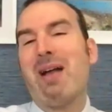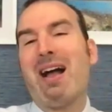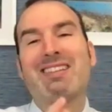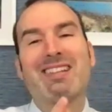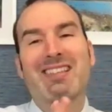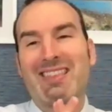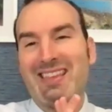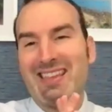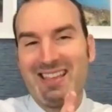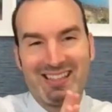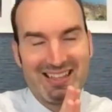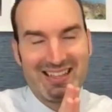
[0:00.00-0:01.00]
magic
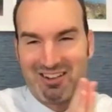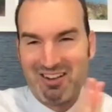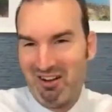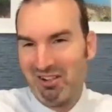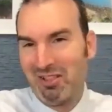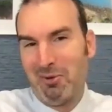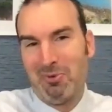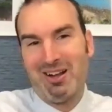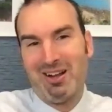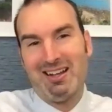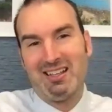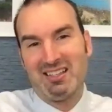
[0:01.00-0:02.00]
thing. That's all it
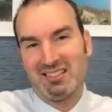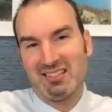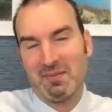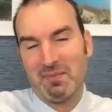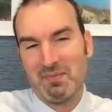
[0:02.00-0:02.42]
was